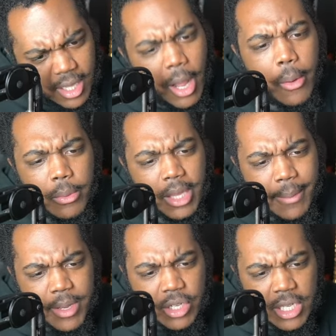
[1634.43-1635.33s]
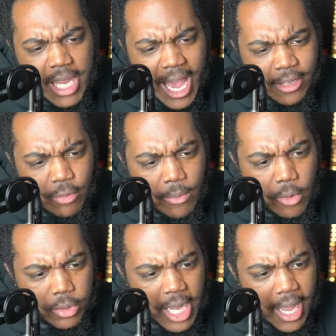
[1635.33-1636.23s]
oh, let me just ask one
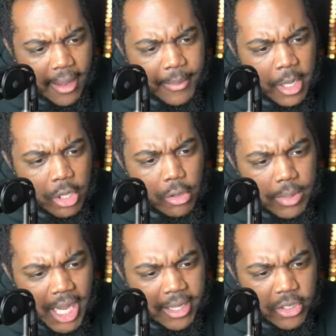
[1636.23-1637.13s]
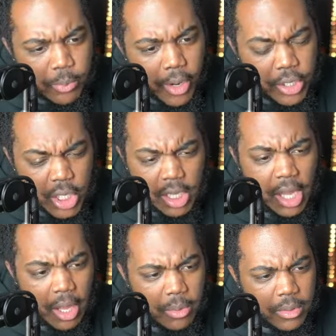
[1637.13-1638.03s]
more time. You obtained this branch
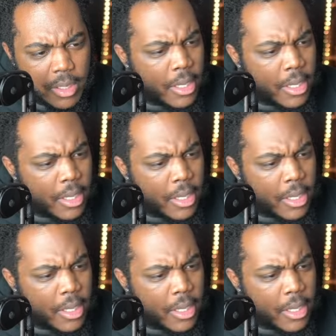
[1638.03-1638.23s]
alone?